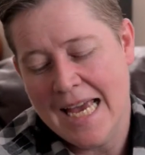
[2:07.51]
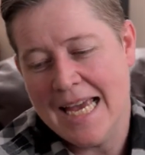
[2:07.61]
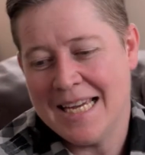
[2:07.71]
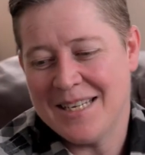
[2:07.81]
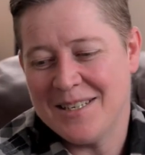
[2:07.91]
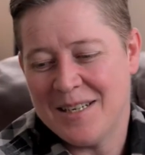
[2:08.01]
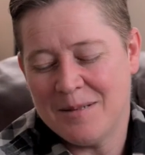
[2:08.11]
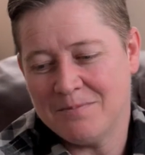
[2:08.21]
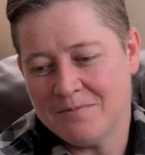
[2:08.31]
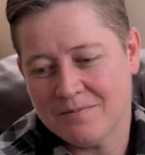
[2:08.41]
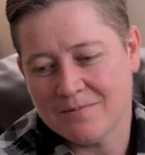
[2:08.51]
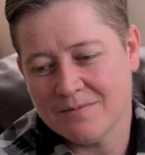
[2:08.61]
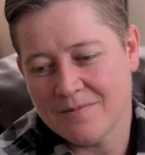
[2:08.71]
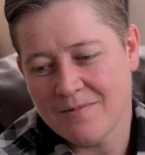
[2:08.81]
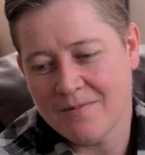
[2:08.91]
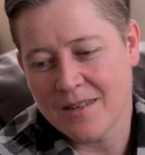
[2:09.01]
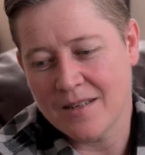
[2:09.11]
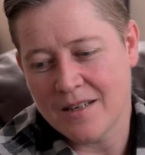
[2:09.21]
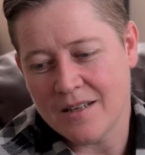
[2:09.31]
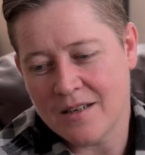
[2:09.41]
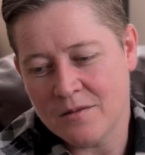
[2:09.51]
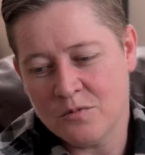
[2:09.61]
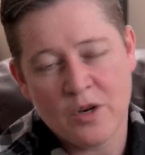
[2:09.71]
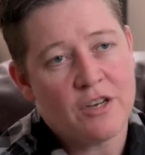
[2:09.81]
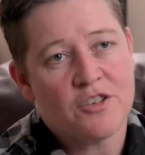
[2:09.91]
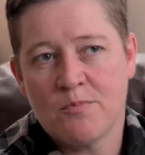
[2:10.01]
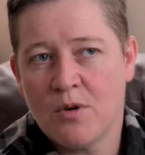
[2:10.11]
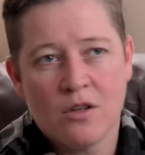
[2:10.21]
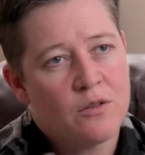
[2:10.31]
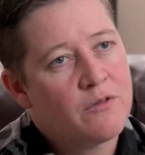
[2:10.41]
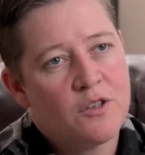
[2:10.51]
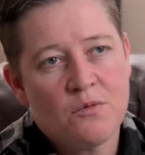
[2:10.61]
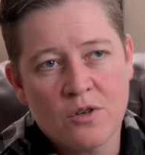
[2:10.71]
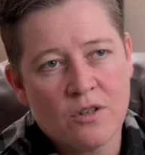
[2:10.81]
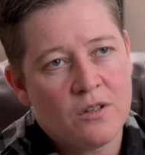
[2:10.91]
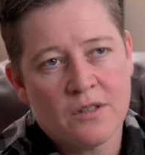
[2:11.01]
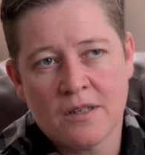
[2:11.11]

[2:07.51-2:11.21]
And readership all over the world,